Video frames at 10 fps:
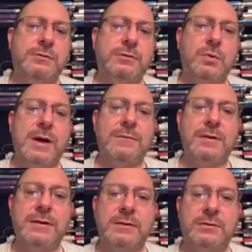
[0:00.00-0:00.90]
Do I have a
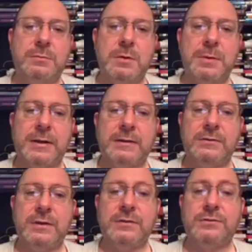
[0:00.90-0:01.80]
link to my
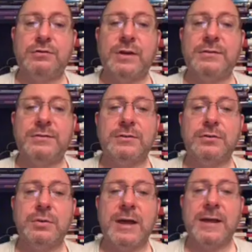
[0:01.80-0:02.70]
page? It's jason
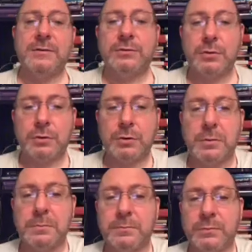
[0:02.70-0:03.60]
new land dot com.